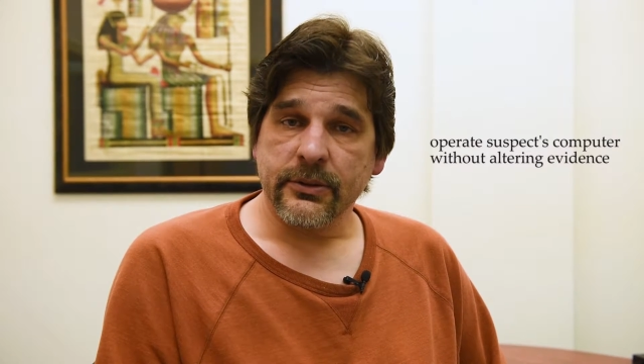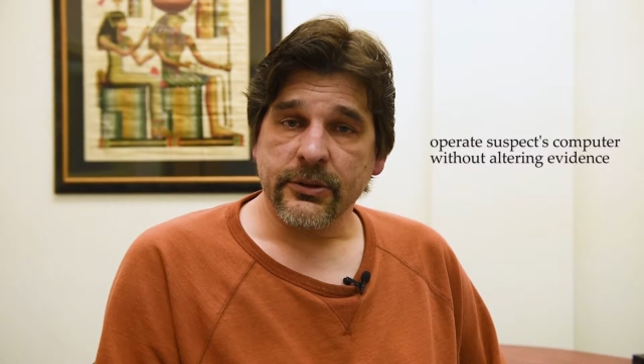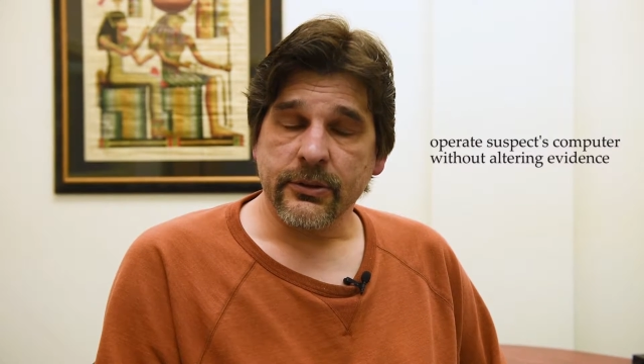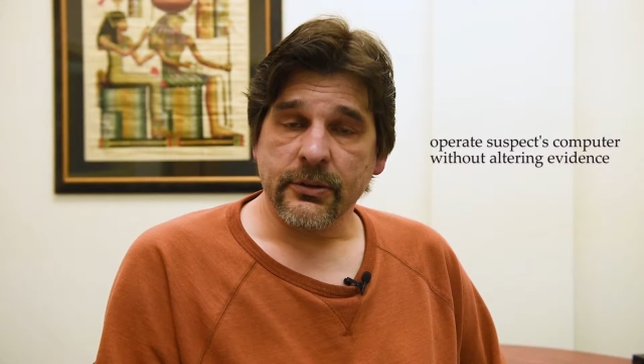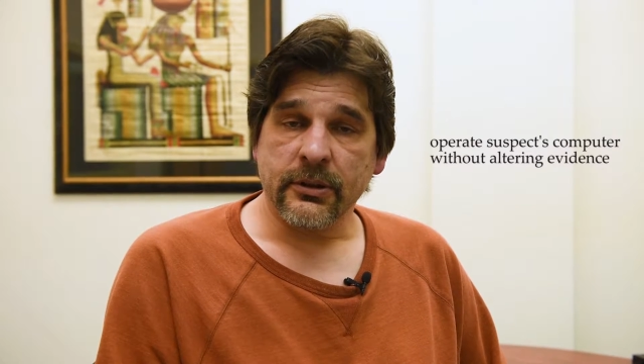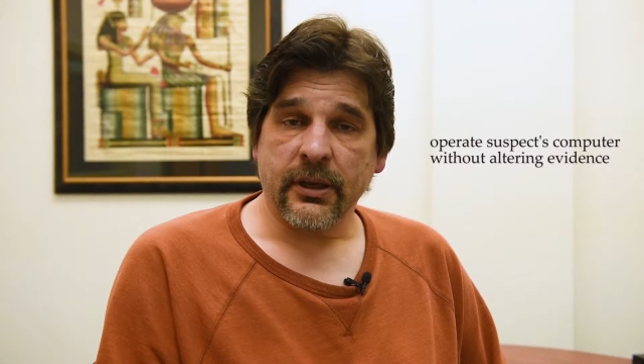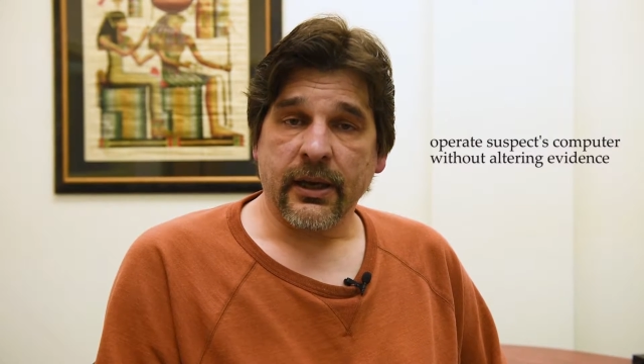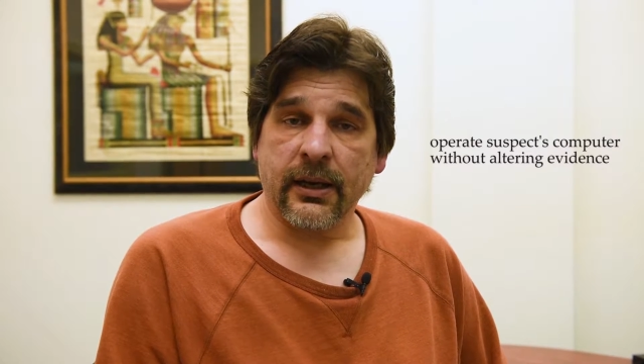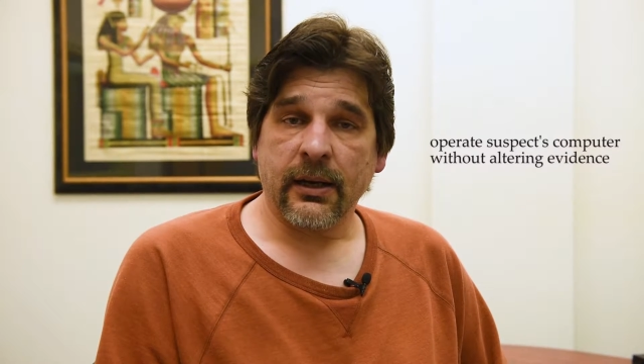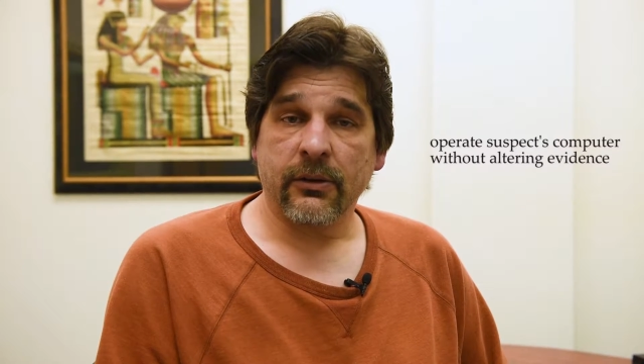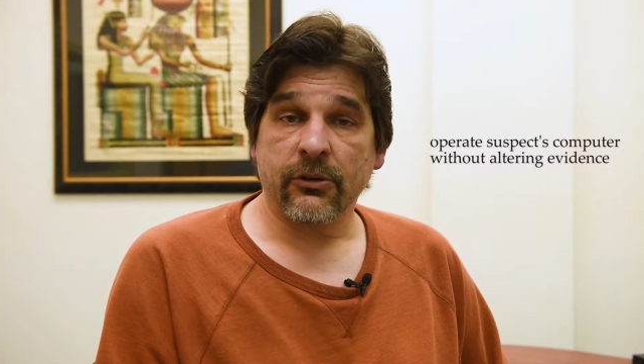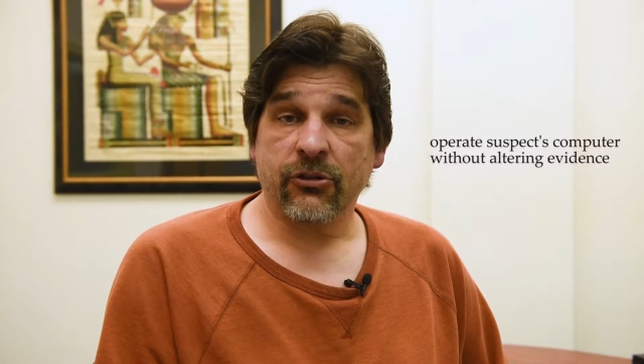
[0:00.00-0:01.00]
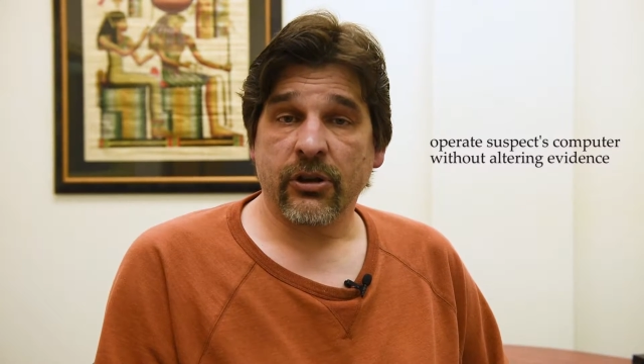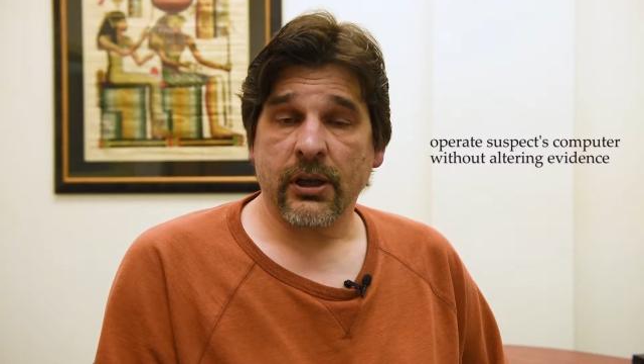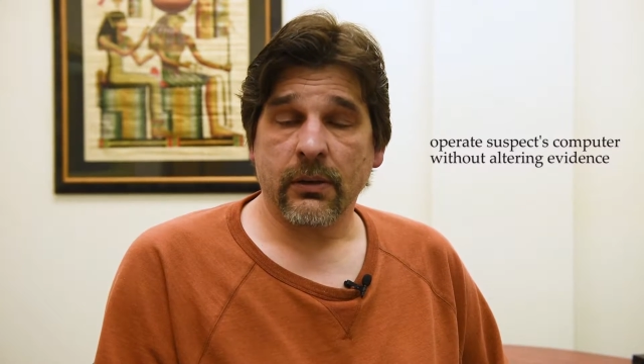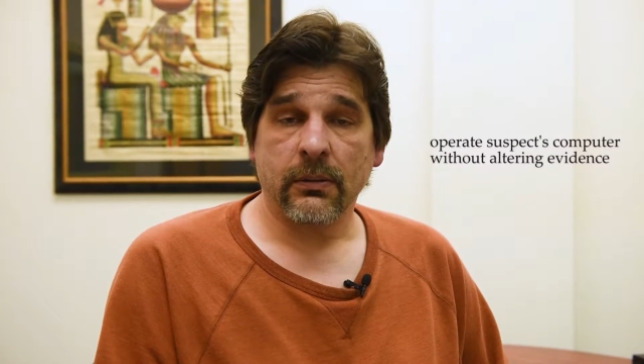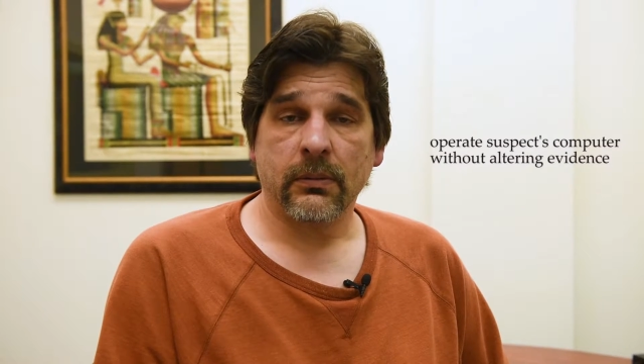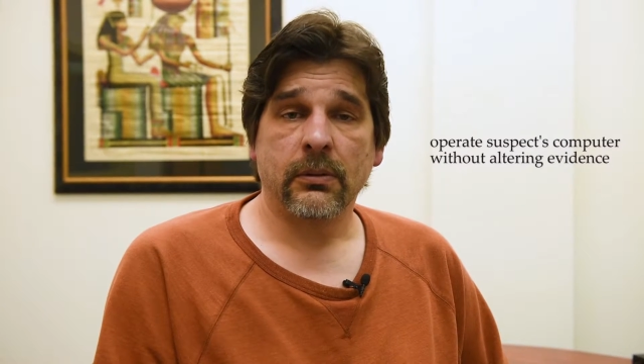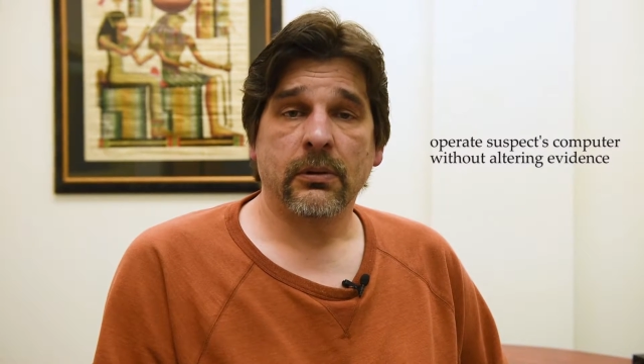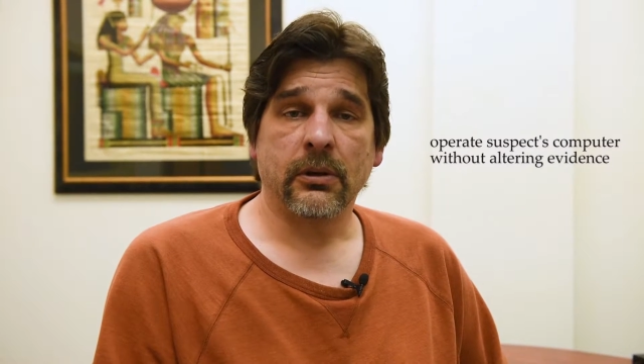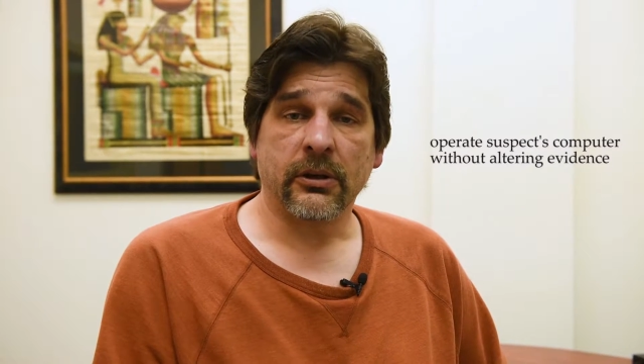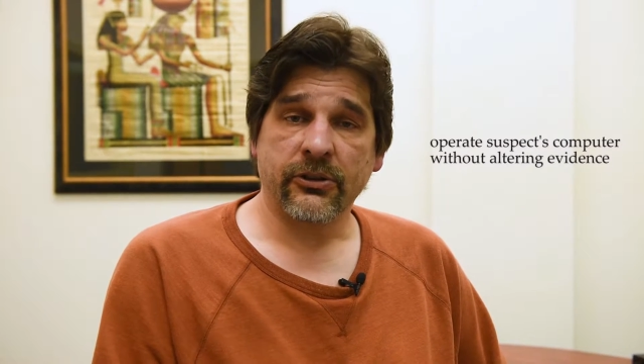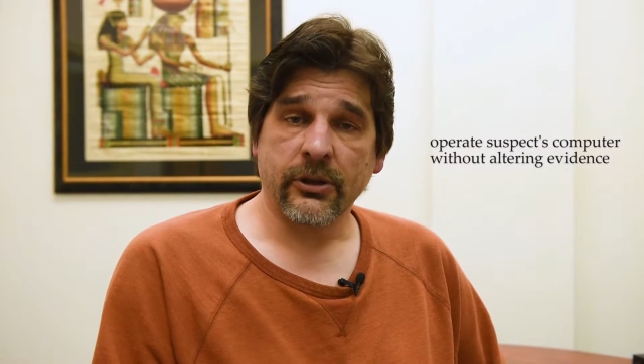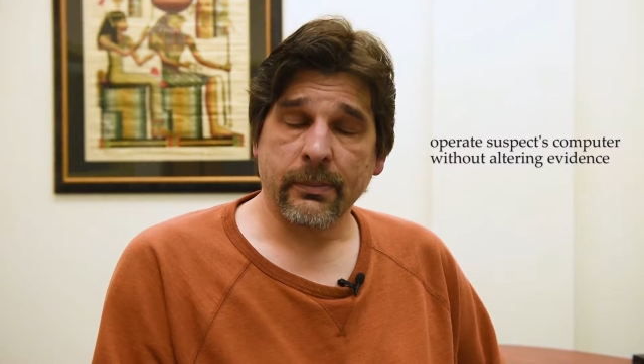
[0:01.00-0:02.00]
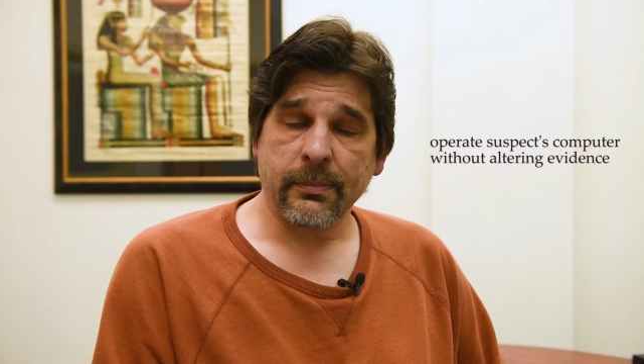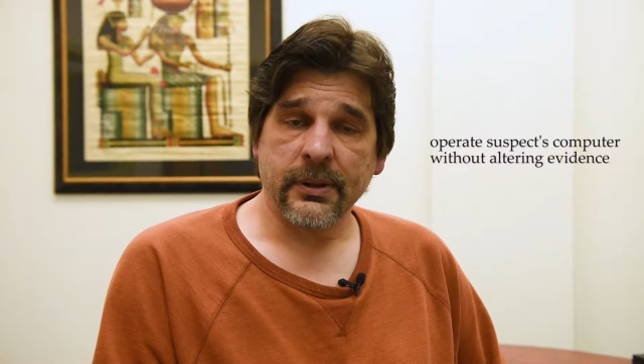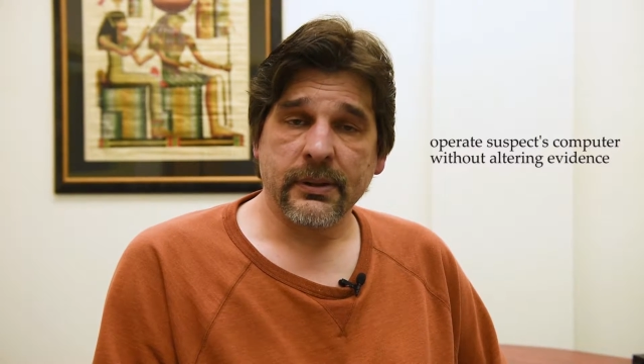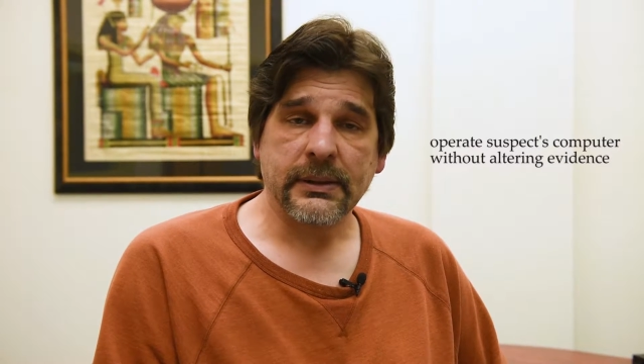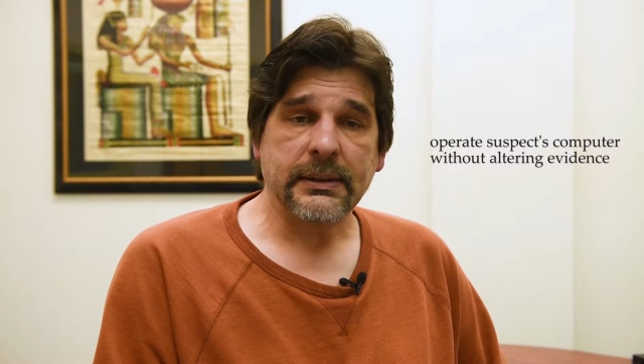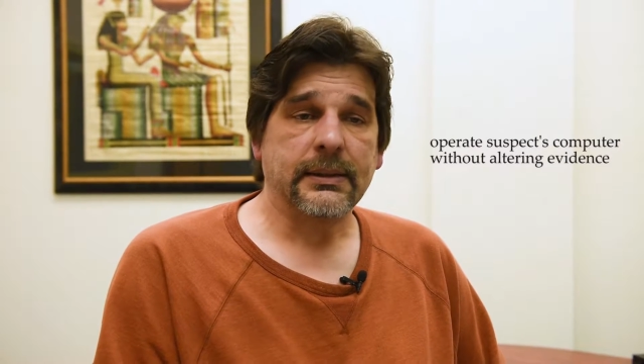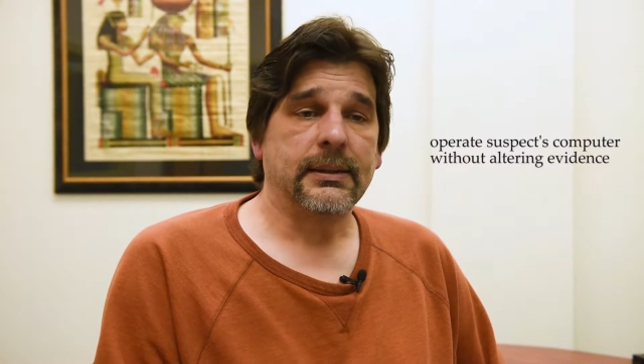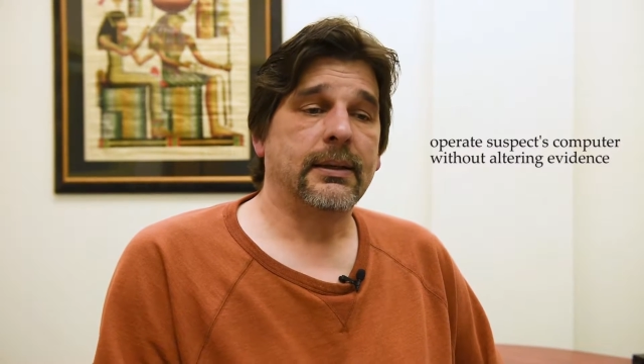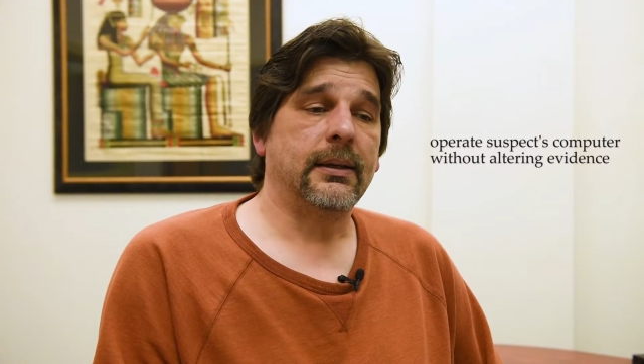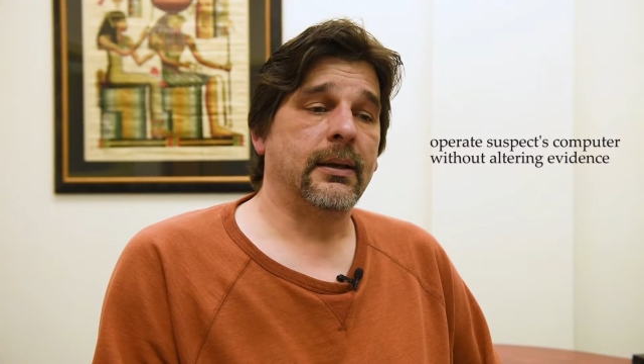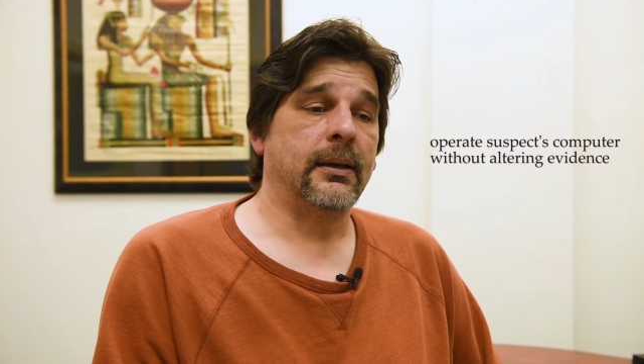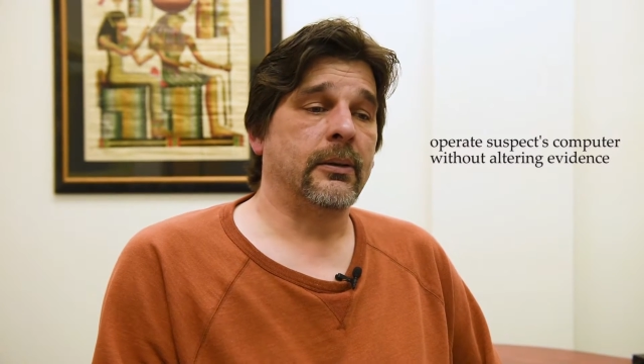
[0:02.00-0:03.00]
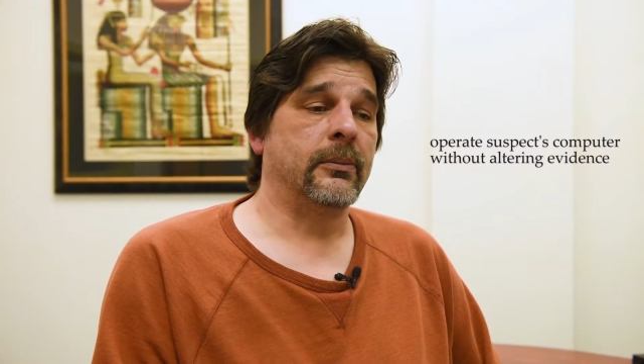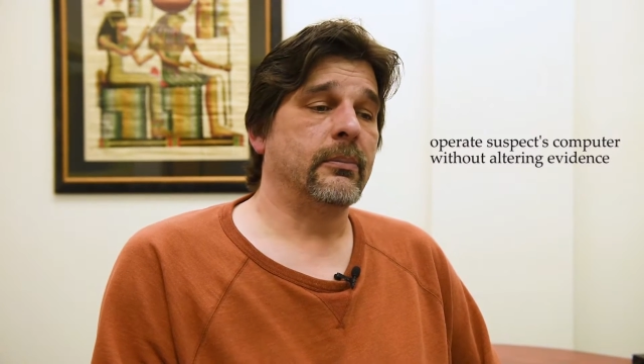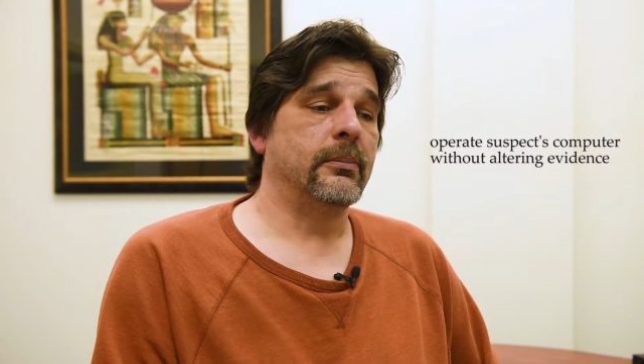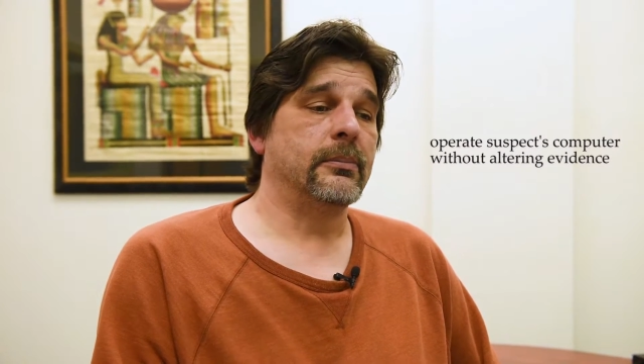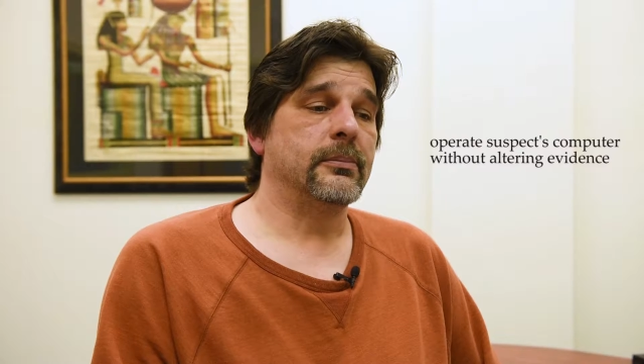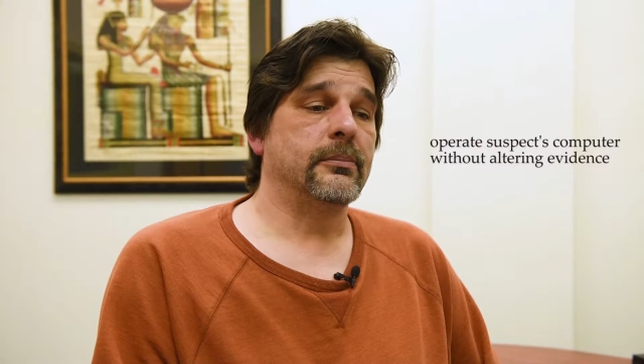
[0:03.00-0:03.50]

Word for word: to look at how the shadow hooks up and